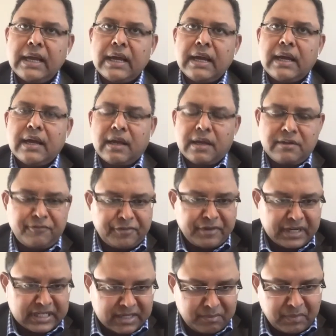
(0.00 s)
I,
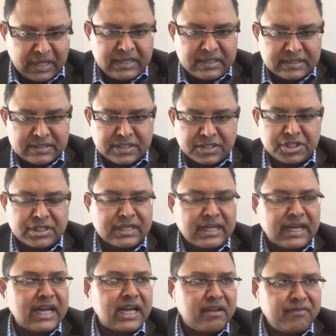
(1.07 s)
in fact, in my
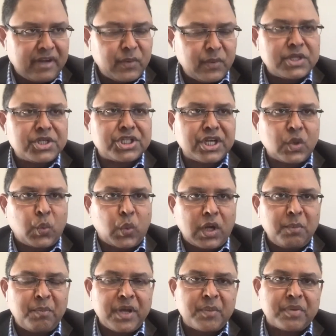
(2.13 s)
discussion, I have I will share
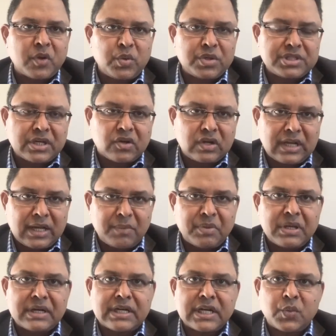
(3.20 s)
one paper which I
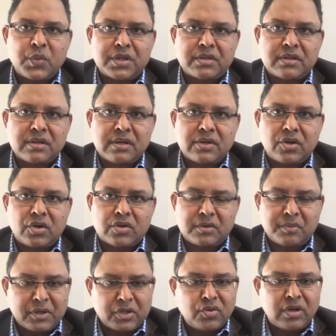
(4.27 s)
collaborated with uh,
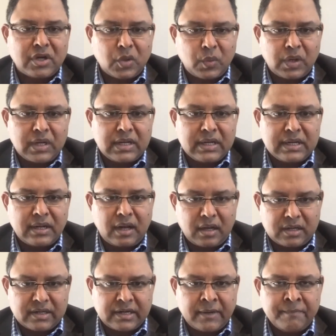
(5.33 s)
Dr. Madhu Agarwal in
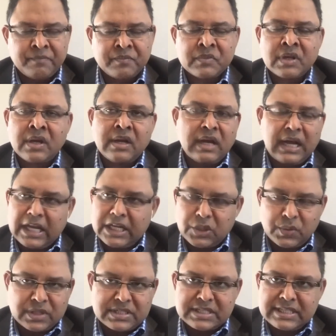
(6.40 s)
Agra, yes,
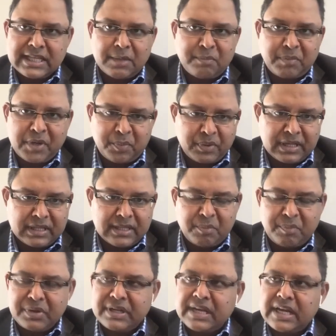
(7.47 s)
and sir. you will see that paper
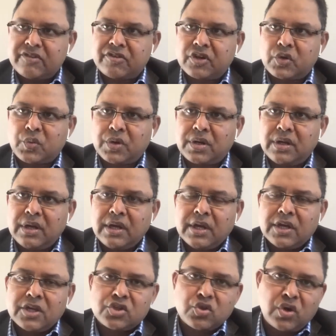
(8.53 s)
in the pediatric one.
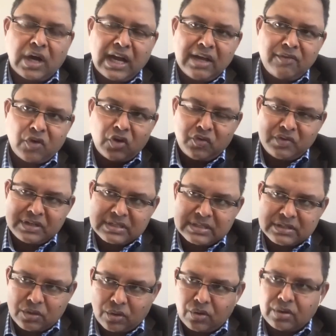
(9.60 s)
So I have
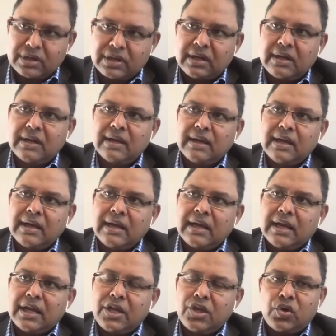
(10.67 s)
always thought,
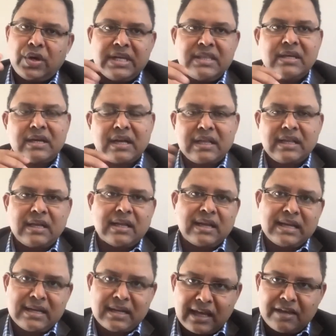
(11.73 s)
you know, in
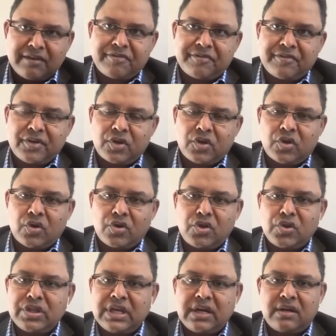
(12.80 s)
career, in life, you know,
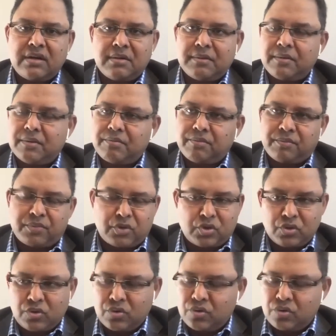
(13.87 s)
you need
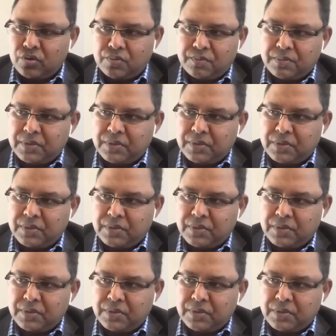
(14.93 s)
to